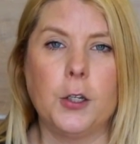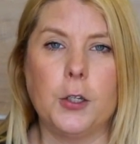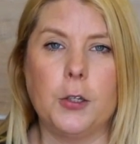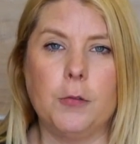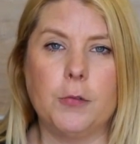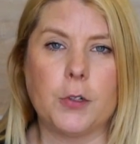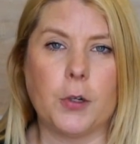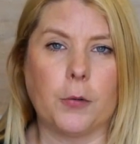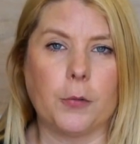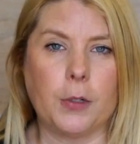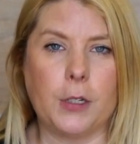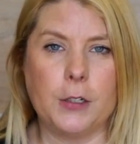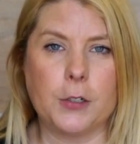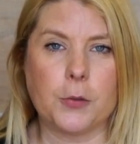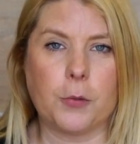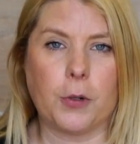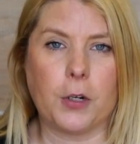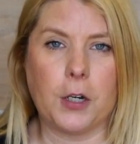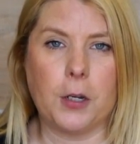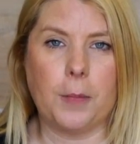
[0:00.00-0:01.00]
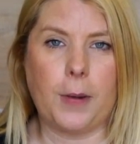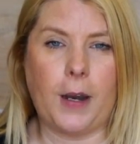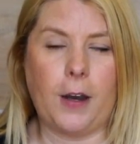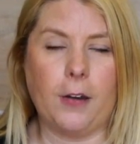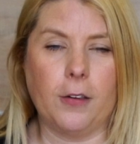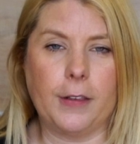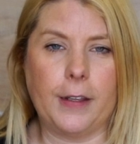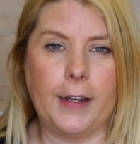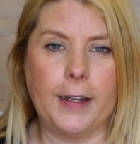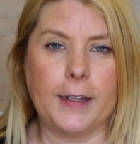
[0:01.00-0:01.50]
You don't need to worry
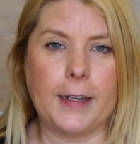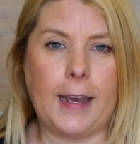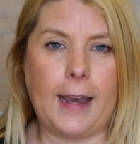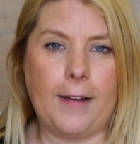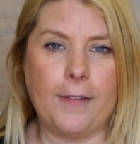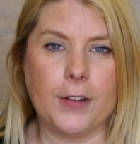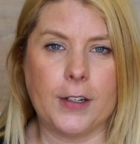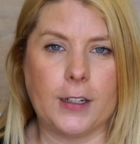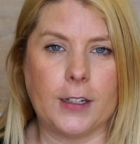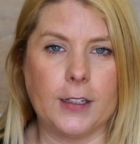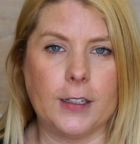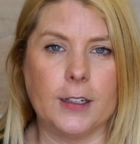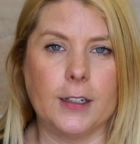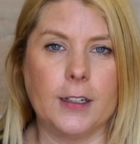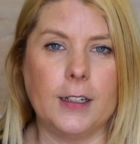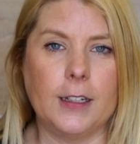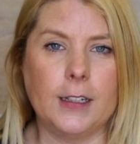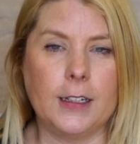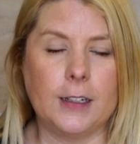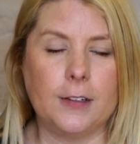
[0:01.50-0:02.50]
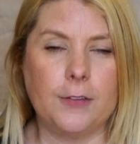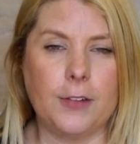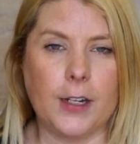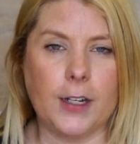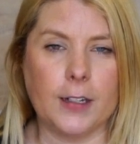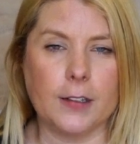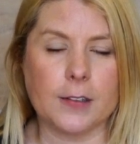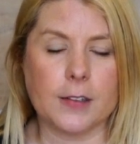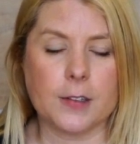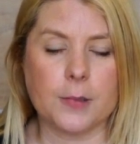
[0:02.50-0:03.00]
about like having it in
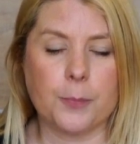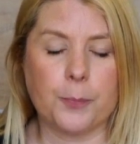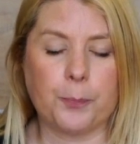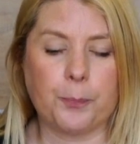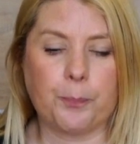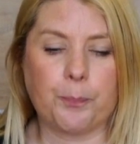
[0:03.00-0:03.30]
advance.